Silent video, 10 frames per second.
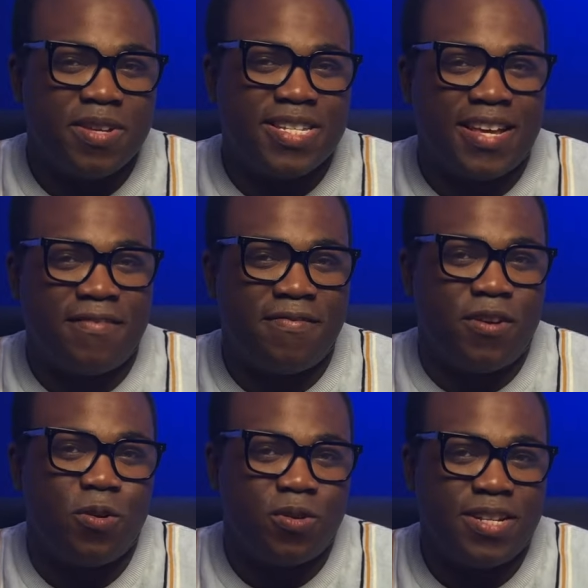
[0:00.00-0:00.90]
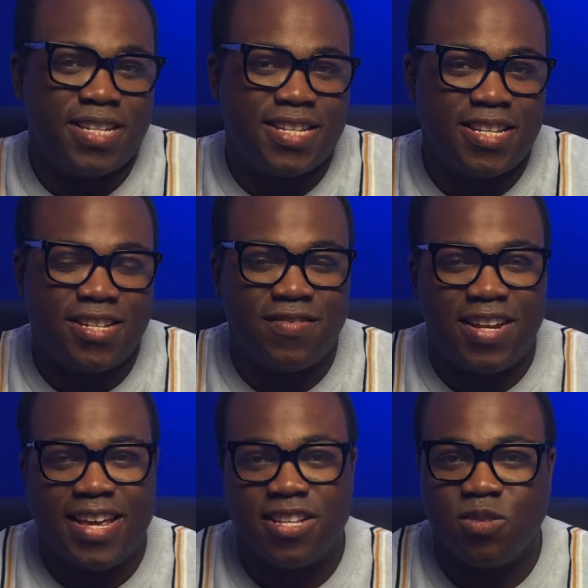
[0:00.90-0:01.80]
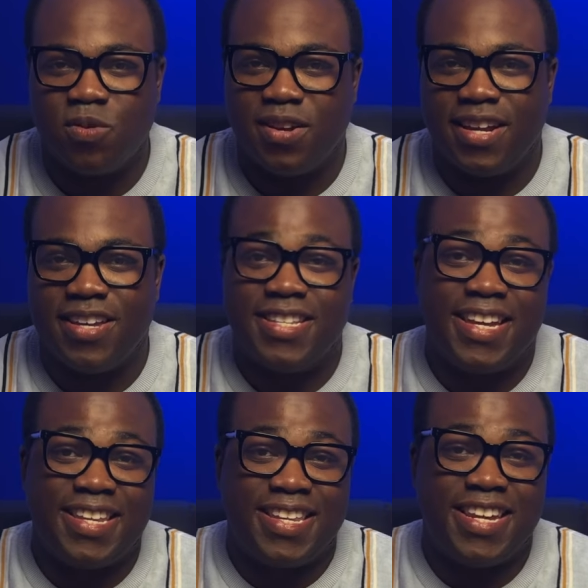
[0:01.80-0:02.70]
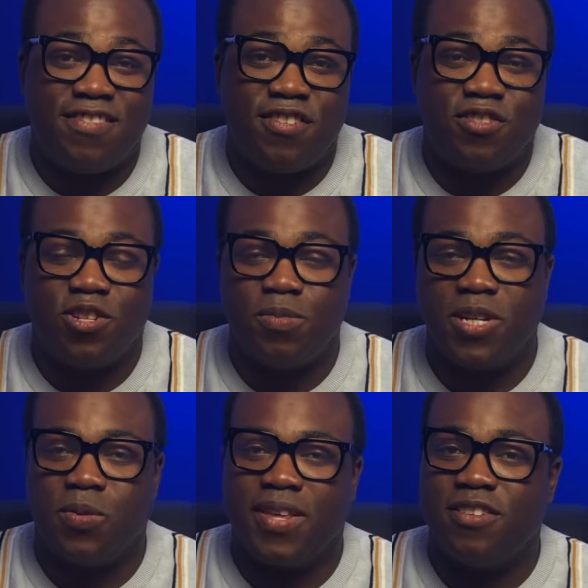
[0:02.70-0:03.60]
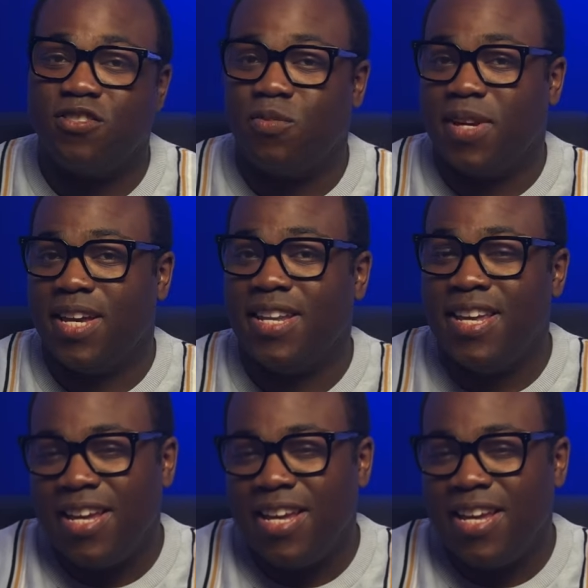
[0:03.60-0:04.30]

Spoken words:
is that focal distance of a lens won't allow you to get near your subject without zooming in